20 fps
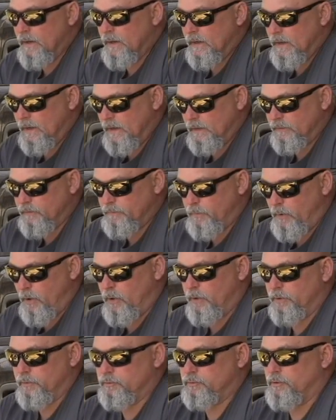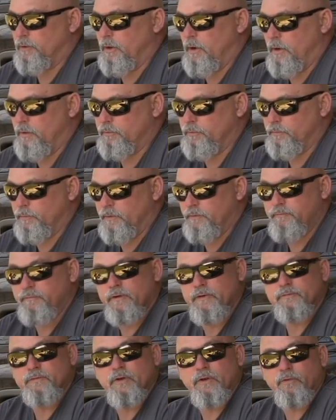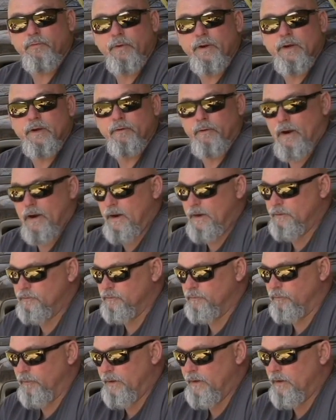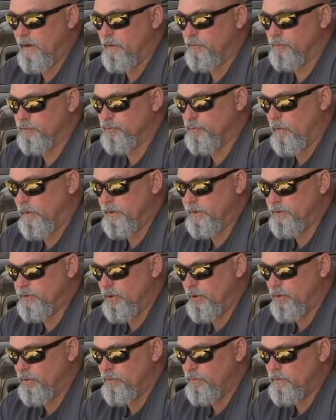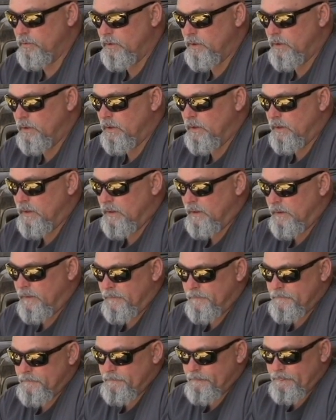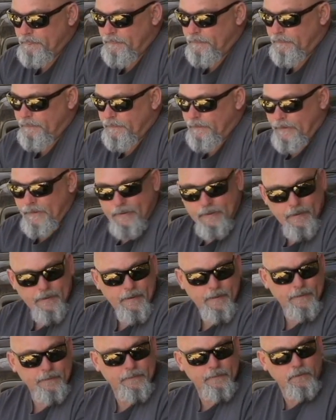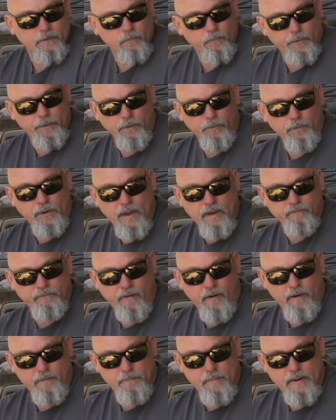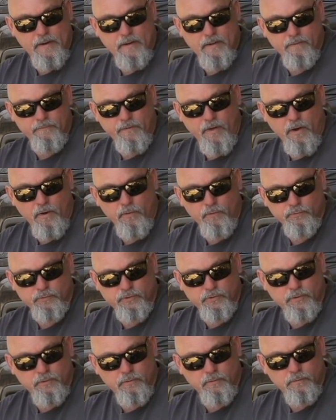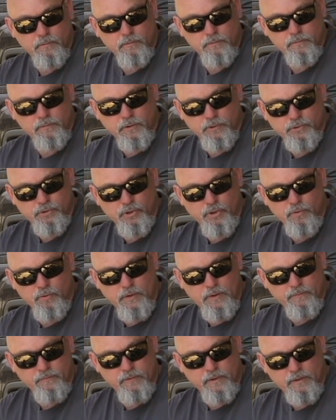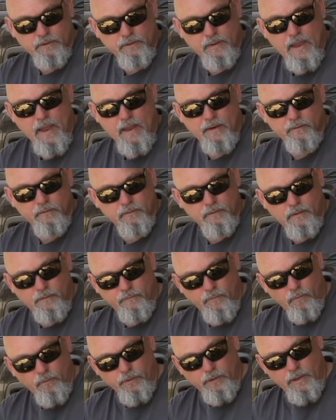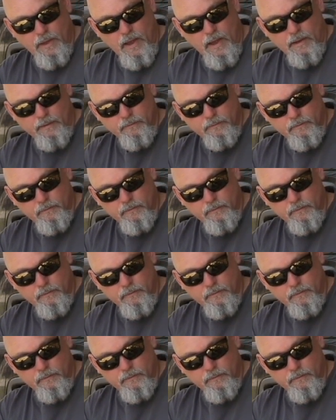and the Burgers are loaded with 53 grains of Reloader 22. And we don't have very many of those to shoot even at that. I've only got